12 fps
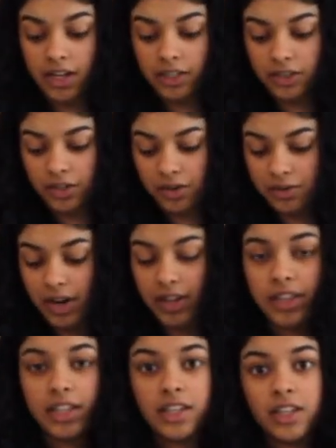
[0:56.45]
so
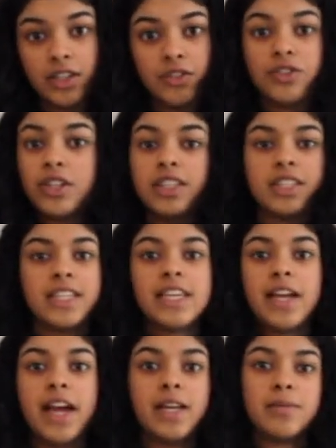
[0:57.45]
you shouldn't
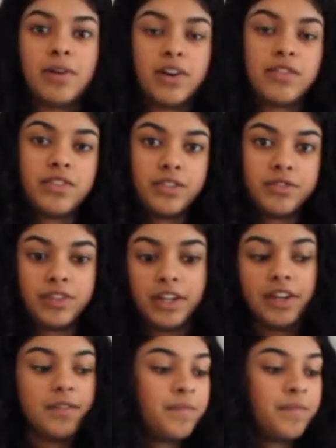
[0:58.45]
see any part of your foot.